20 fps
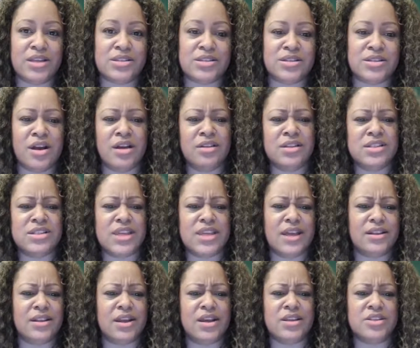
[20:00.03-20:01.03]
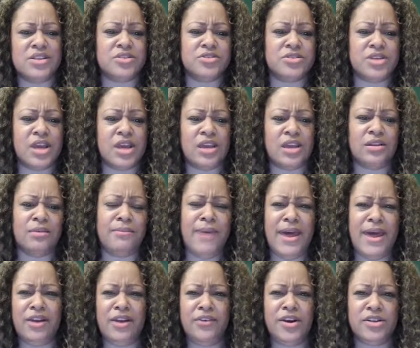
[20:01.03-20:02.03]
and all these headlines are saying the
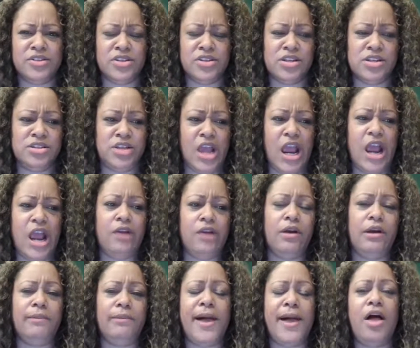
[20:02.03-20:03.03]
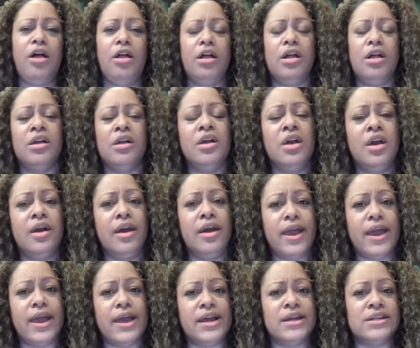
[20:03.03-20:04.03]
metaverse is terrible,
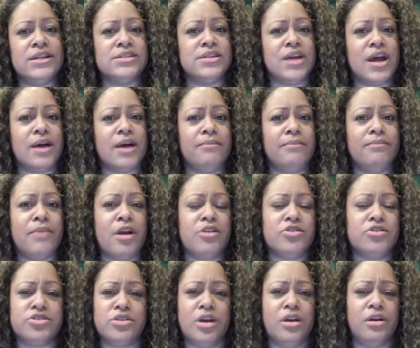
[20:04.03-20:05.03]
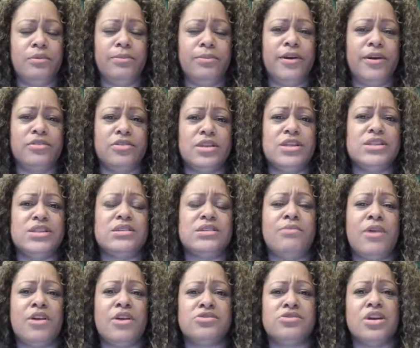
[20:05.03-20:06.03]
and Mark Zuckerberg this
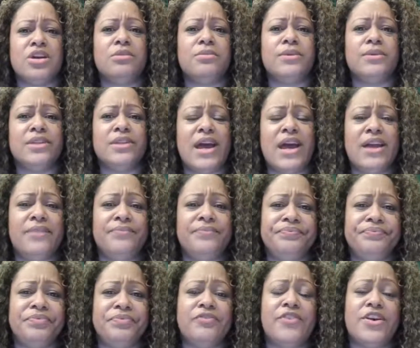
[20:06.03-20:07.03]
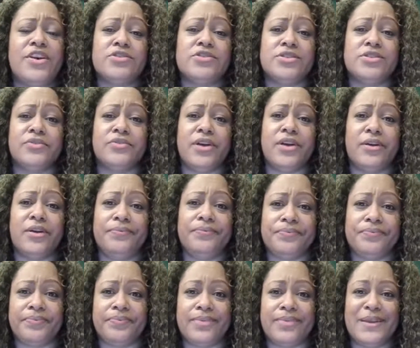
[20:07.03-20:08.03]
and Mark Zuckerberg that. First of all,
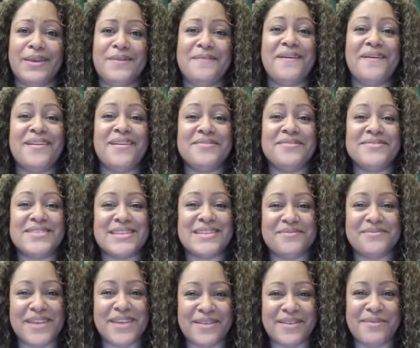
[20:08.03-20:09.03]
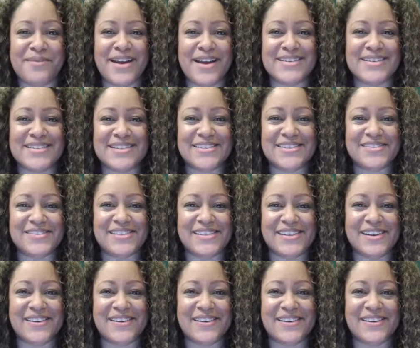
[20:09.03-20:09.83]
welcome to the Meta Mind Shift Show.